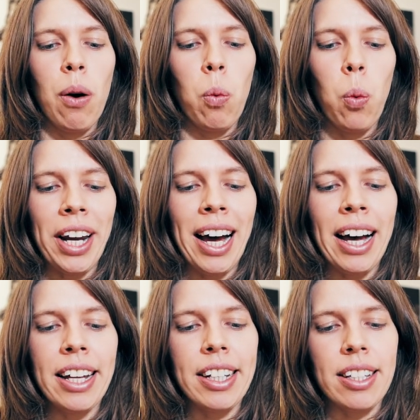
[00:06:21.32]
When
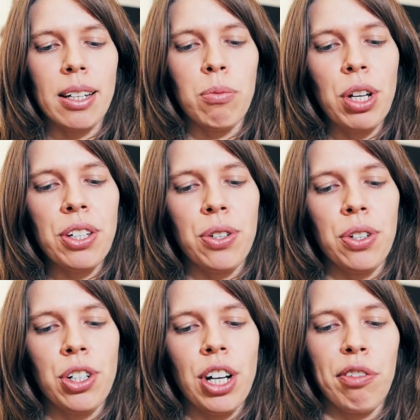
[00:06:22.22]
I did some
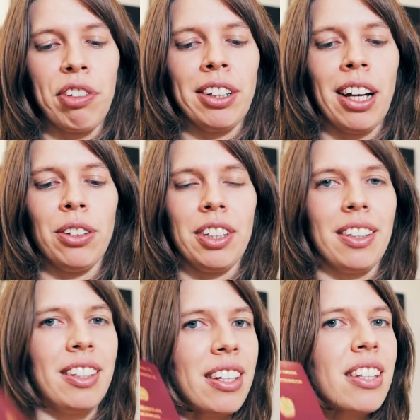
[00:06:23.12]
research, I found out
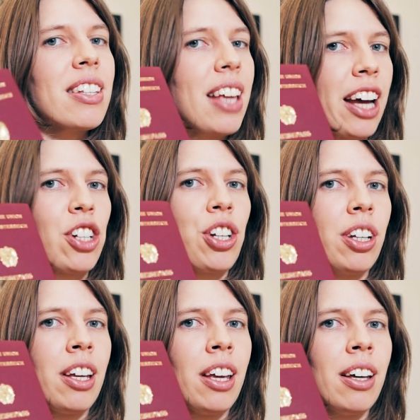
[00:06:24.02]
that this is
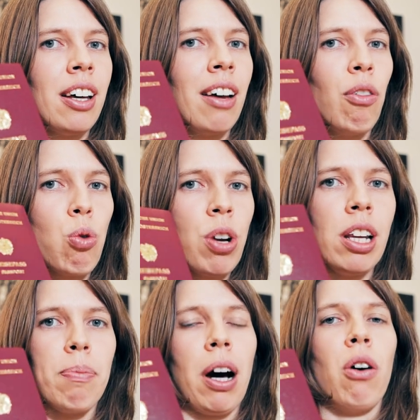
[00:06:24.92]
actually a
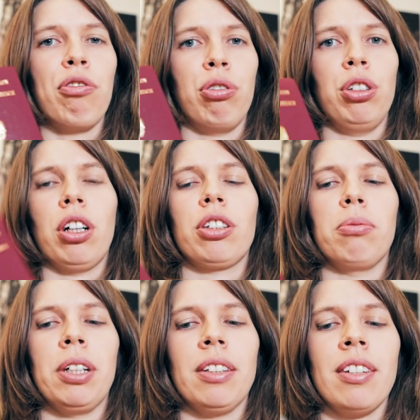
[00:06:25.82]
really powerful
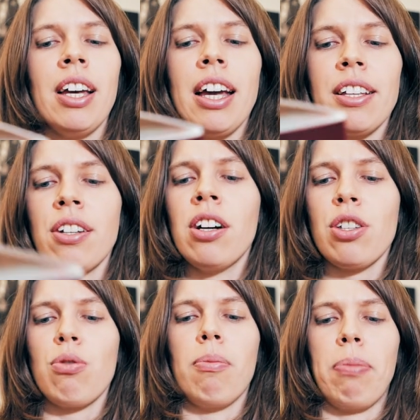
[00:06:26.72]
document. It's an
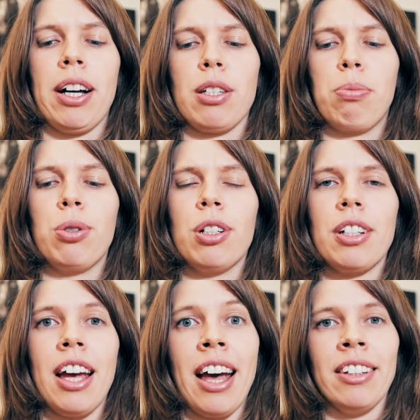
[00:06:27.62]
Austrian
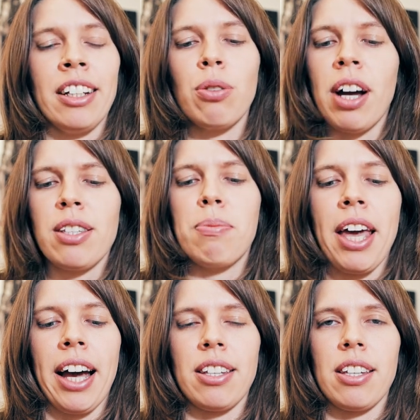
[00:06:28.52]
passport and it grants
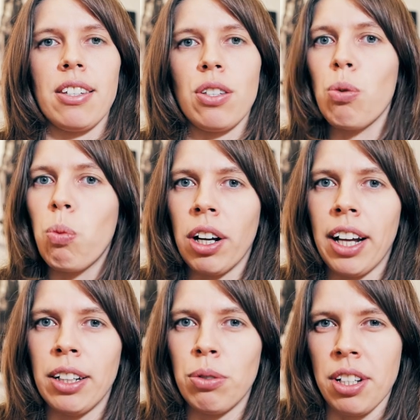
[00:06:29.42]
me access to
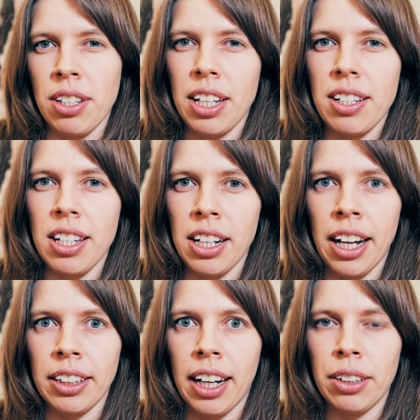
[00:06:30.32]

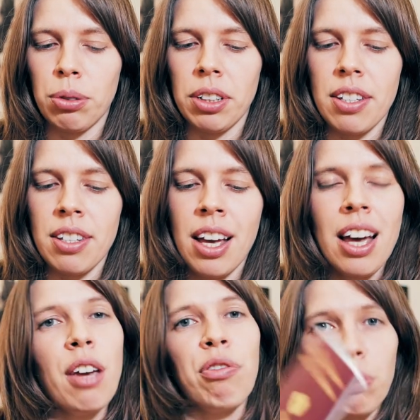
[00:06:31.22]
169 countries.
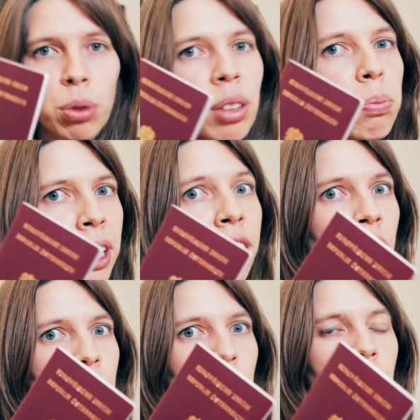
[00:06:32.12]
If it wouldn't be the
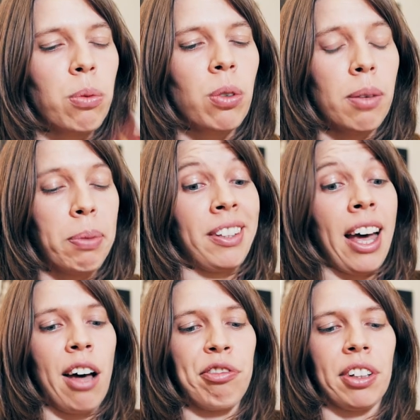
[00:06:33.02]
Austrian one but
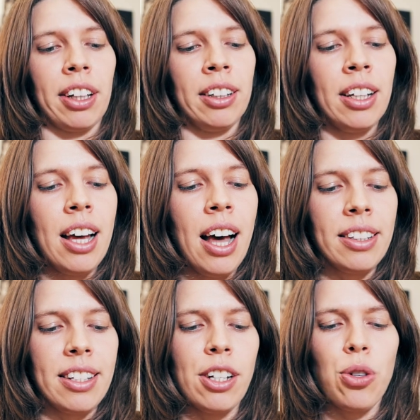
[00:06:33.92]
the Afghan,
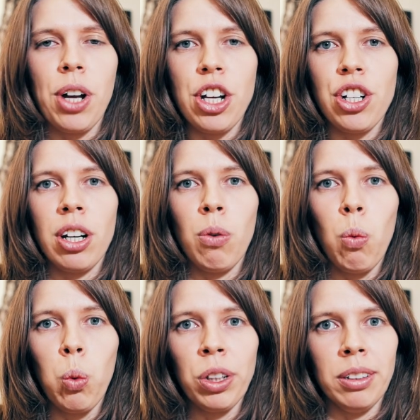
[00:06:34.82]
the
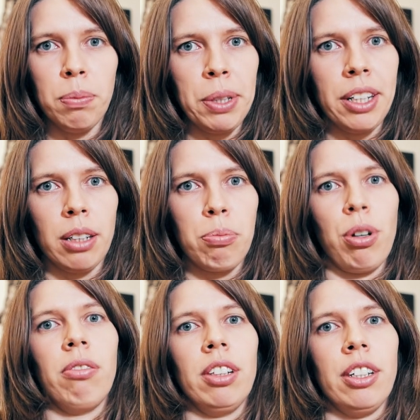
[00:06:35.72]
situation wouldn't be that
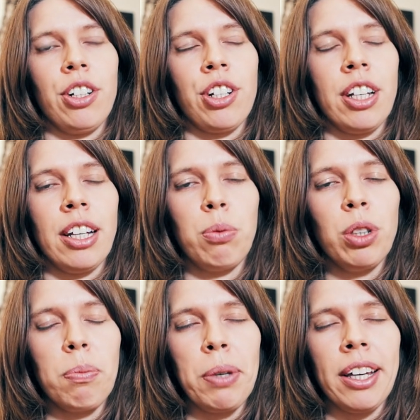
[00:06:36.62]
privileged. It
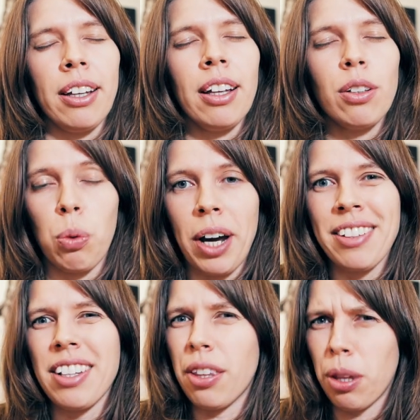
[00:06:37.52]
would be
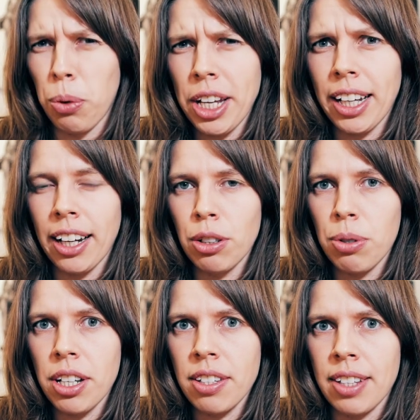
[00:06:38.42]
23
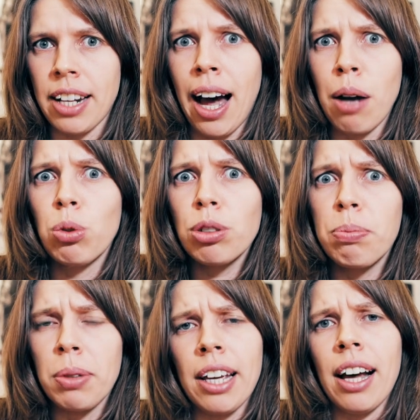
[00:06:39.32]
countries that I
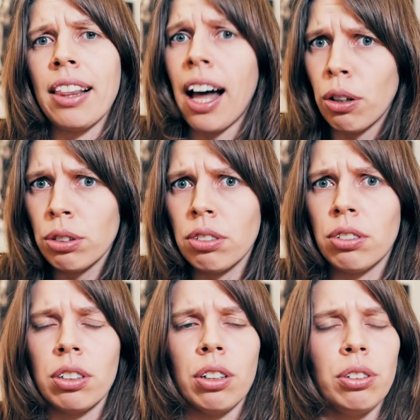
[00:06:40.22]
would be allowed
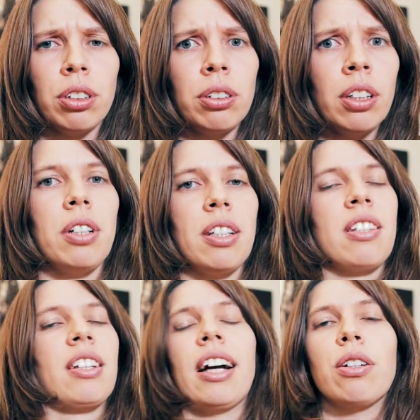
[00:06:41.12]
to go to.
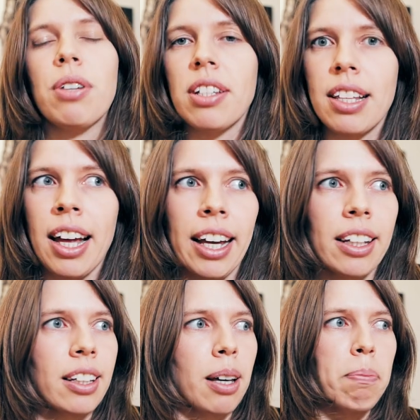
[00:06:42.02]
It's countries
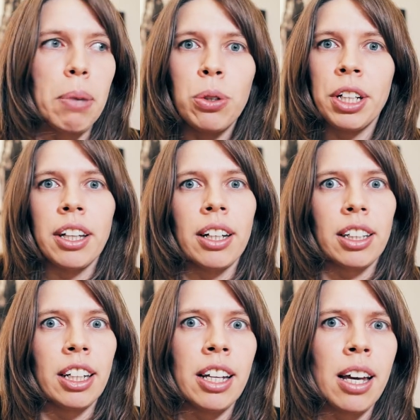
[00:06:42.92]
like Cambodia,
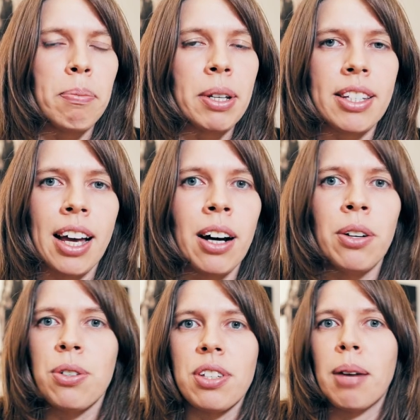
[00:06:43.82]
Guinea
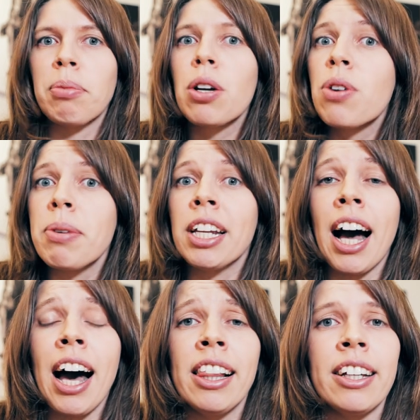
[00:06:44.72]
Bissau, some Caribbean
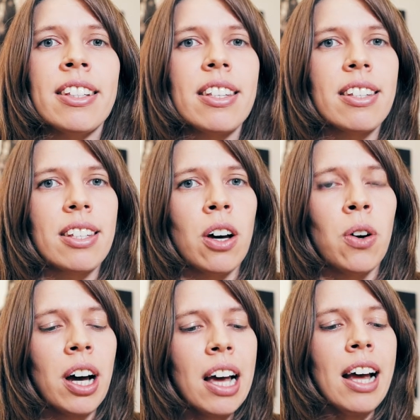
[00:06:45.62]
islands,
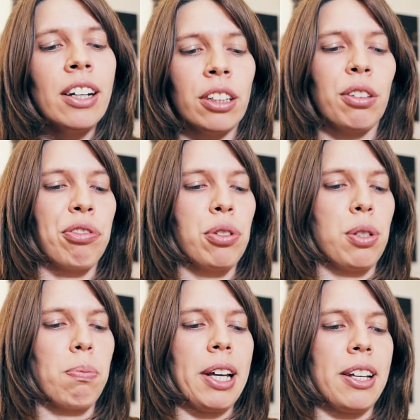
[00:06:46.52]
so not the
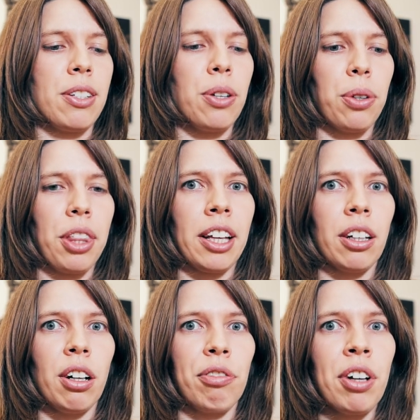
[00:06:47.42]
first place you
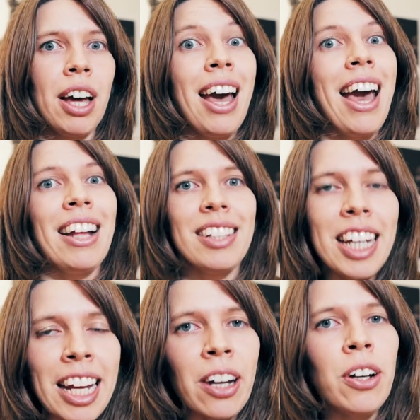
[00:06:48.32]
think of. And
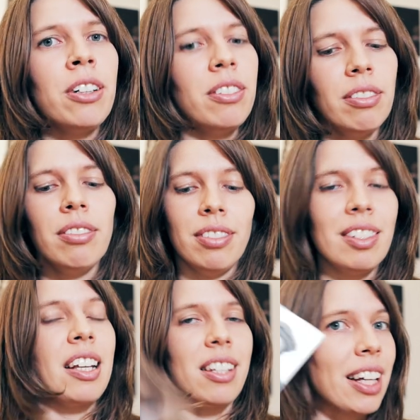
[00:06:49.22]
here
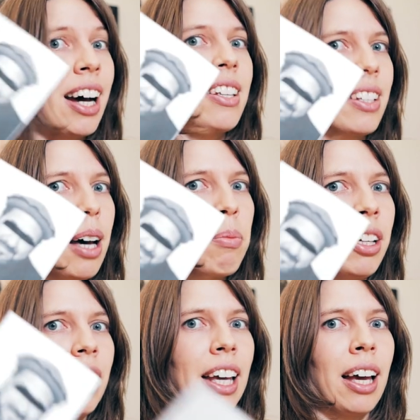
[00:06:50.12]
these guys come
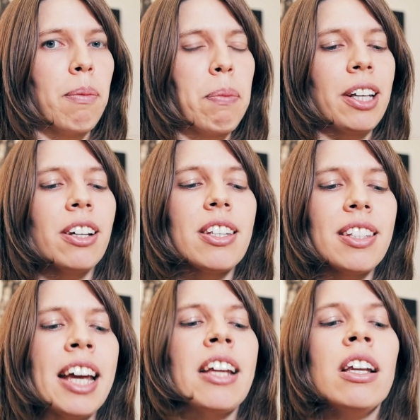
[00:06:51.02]
in again because because
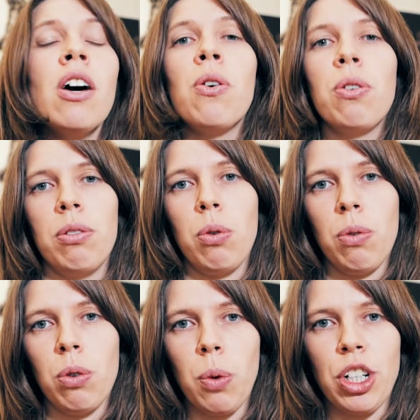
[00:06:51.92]
they know
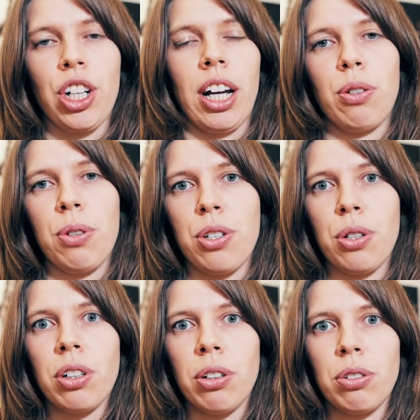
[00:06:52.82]
which countries
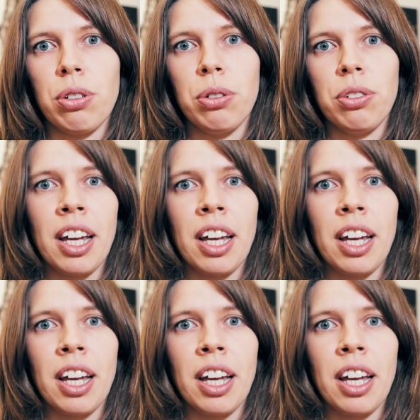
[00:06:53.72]
to go to.